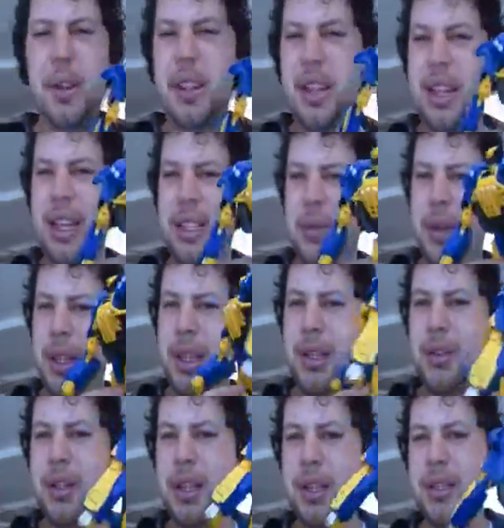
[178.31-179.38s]
The only thing that's
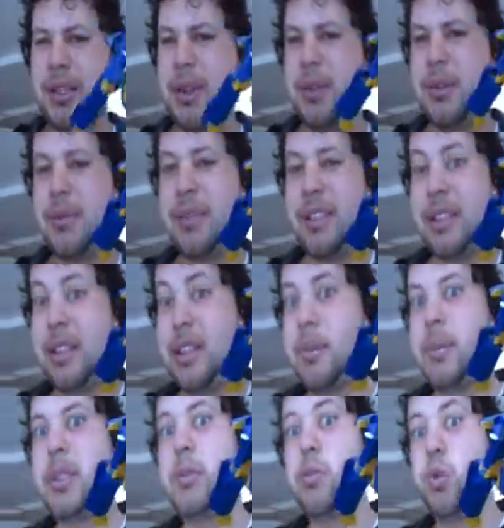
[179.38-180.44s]
really annoying is those
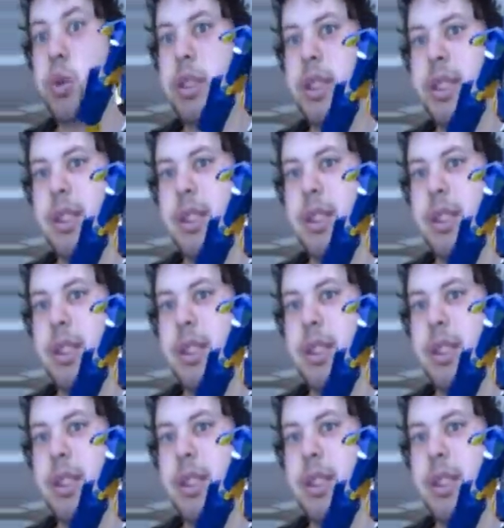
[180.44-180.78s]
damn